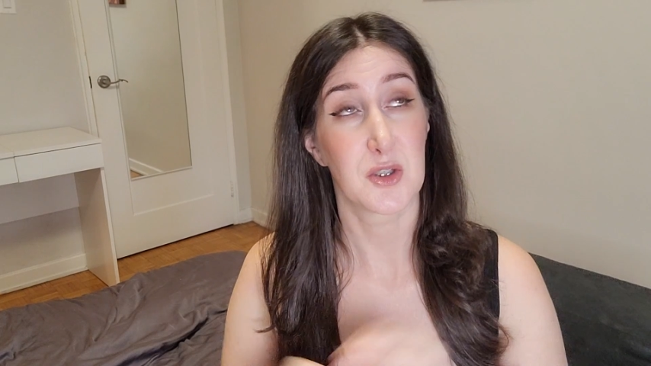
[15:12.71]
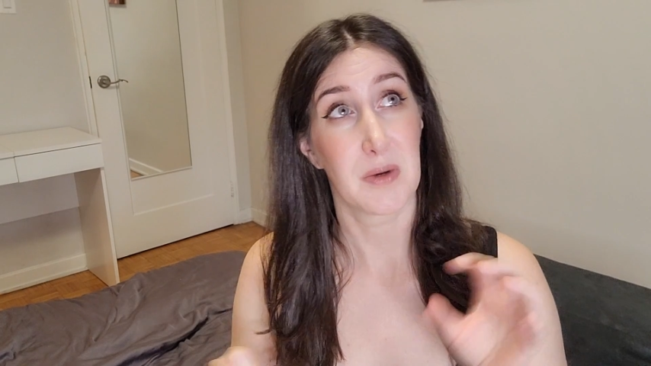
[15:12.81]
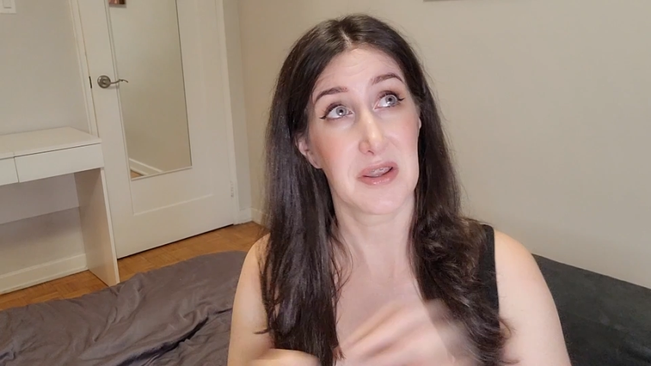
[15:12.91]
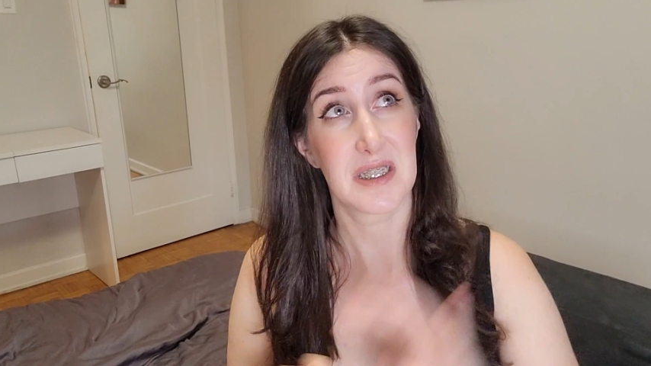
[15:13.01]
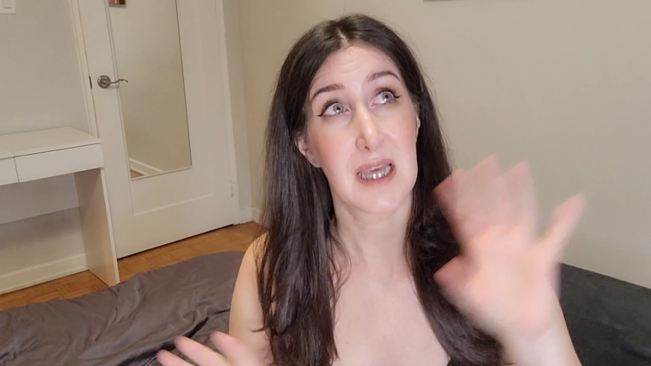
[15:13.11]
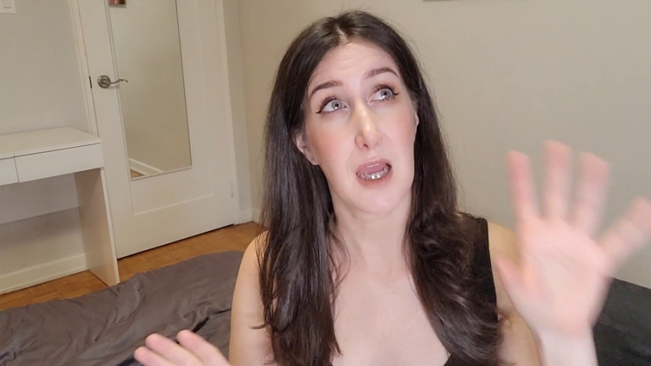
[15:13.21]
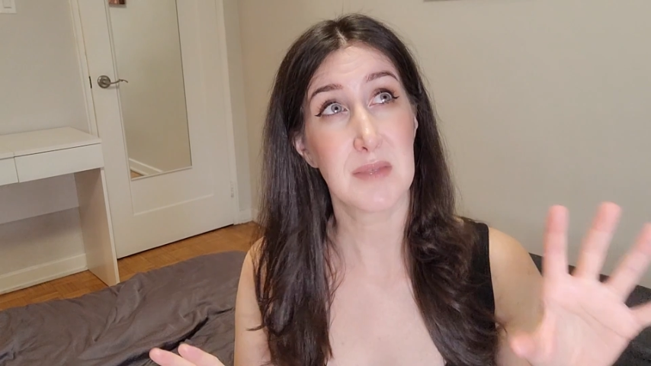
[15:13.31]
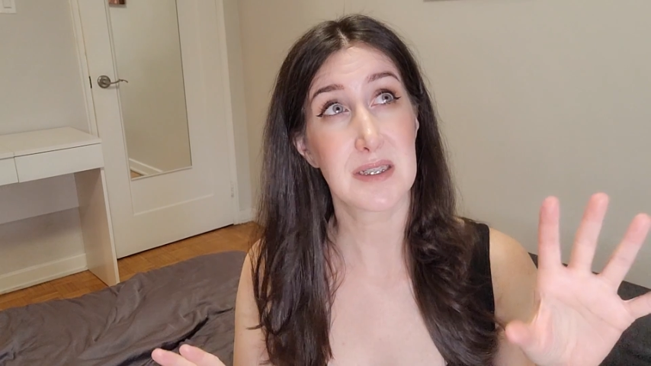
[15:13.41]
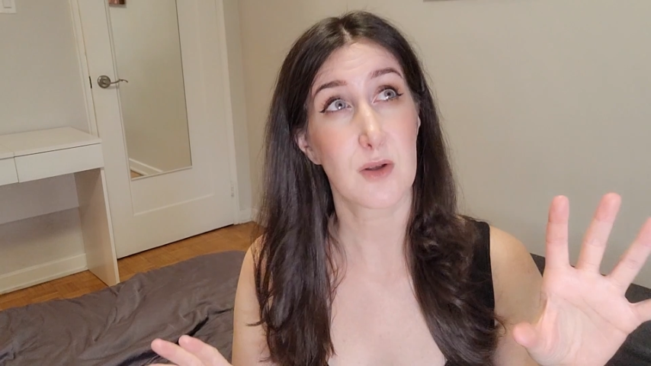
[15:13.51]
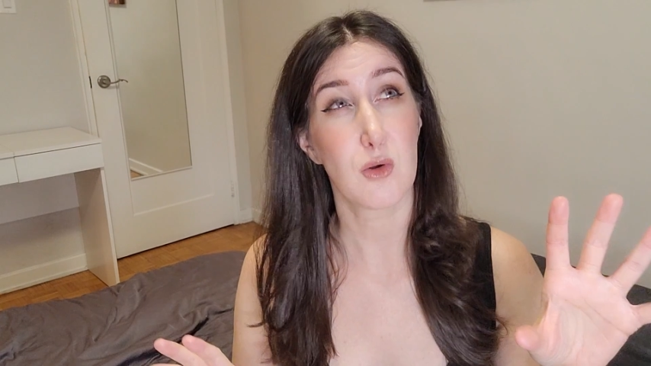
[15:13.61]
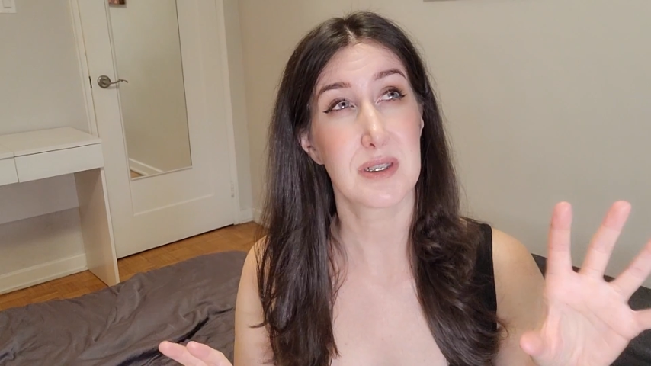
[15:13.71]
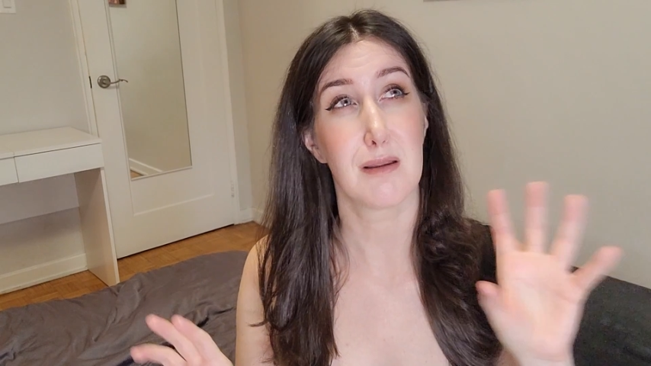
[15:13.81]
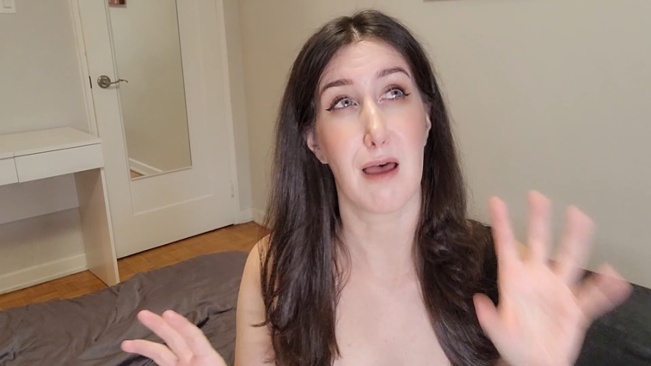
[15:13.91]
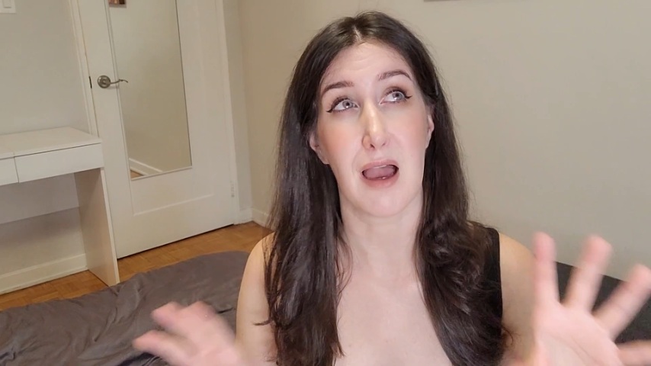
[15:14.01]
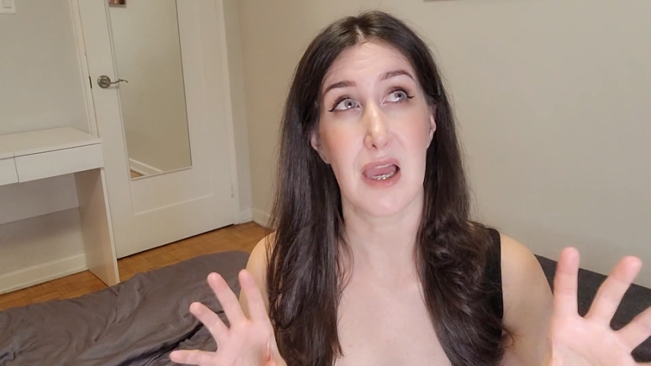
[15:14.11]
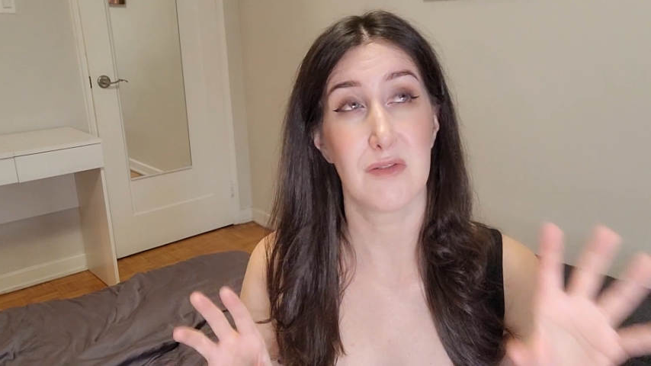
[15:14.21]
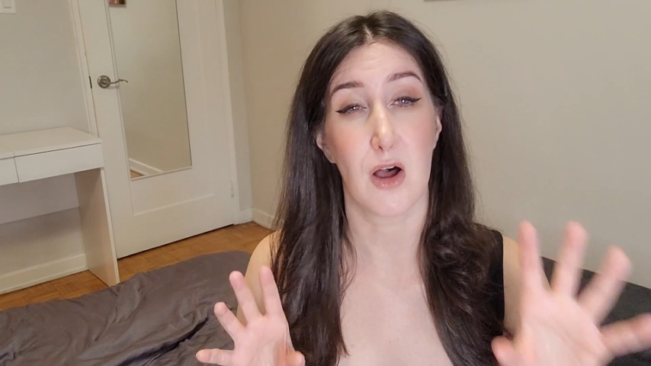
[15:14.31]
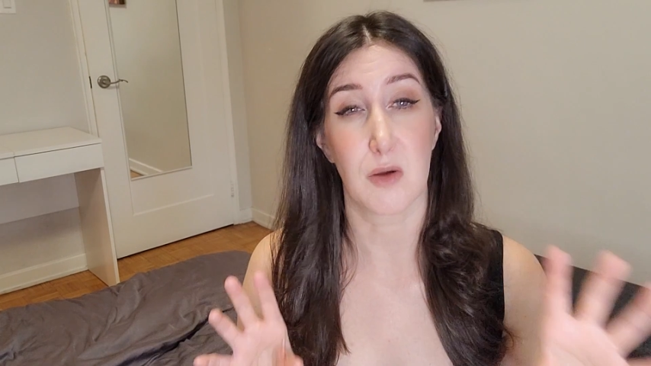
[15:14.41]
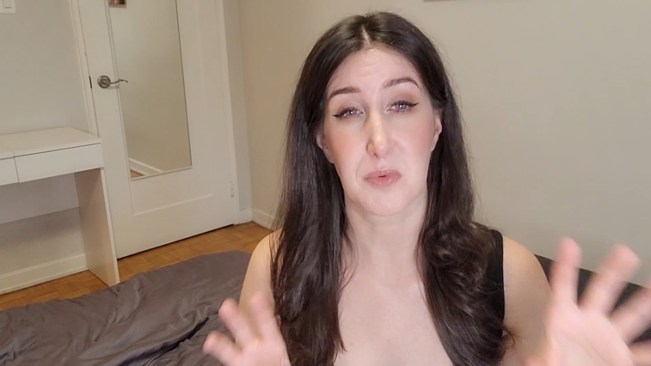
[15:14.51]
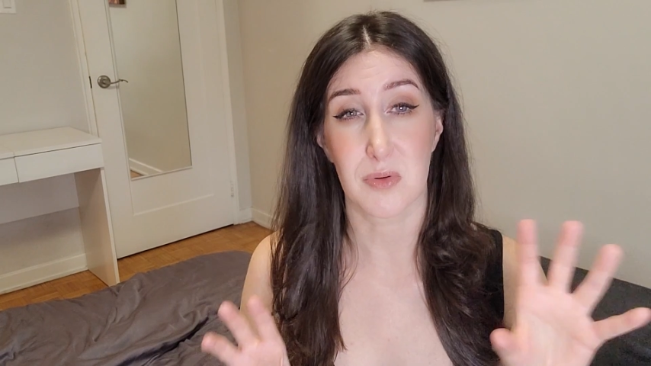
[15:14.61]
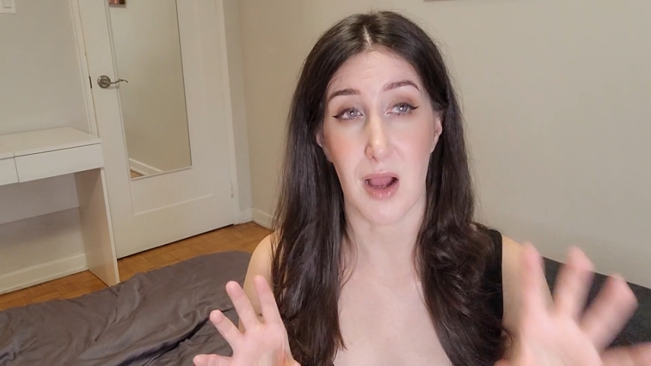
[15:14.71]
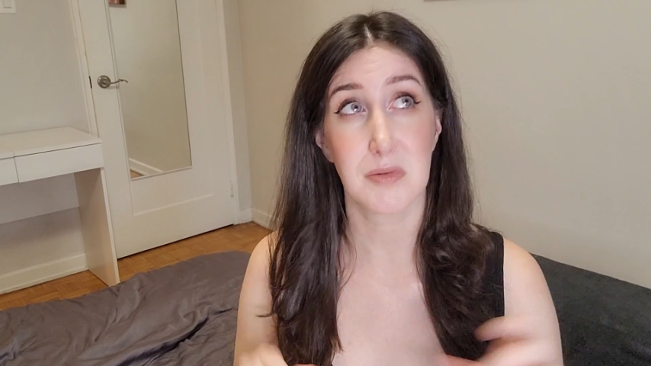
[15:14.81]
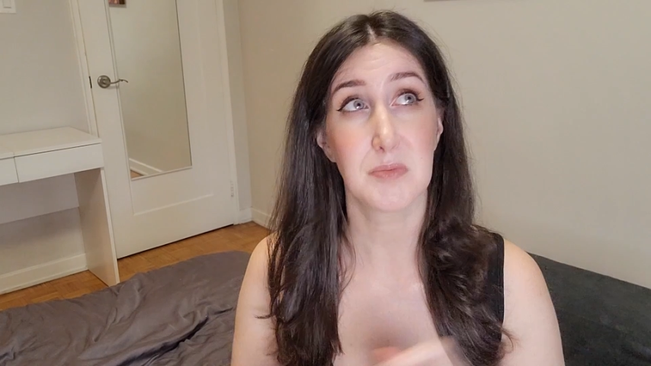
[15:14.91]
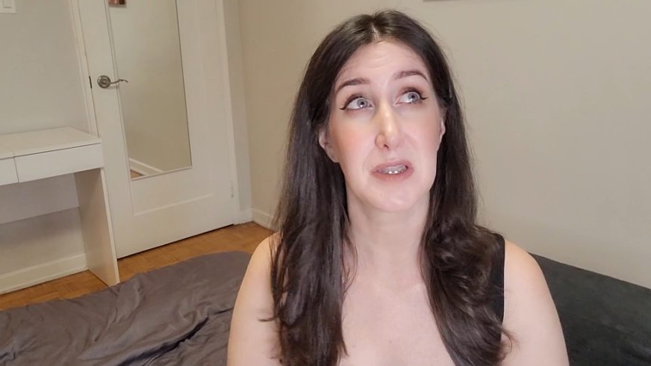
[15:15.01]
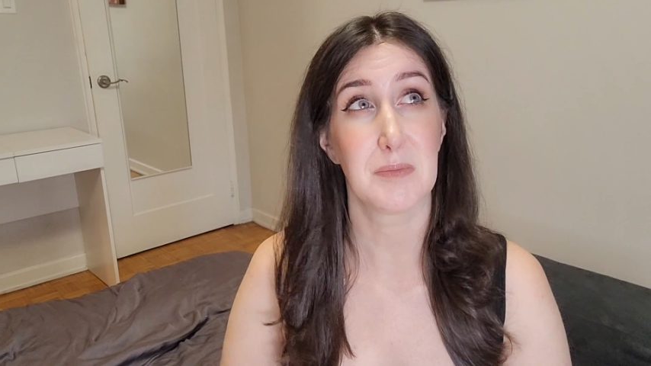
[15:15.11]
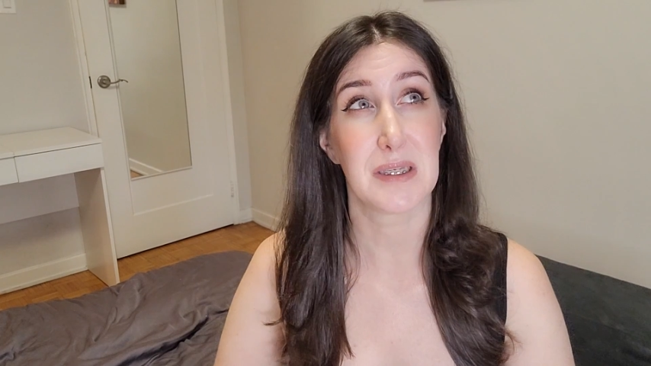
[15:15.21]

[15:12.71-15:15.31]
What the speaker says: So by the time this goes live, I'll probably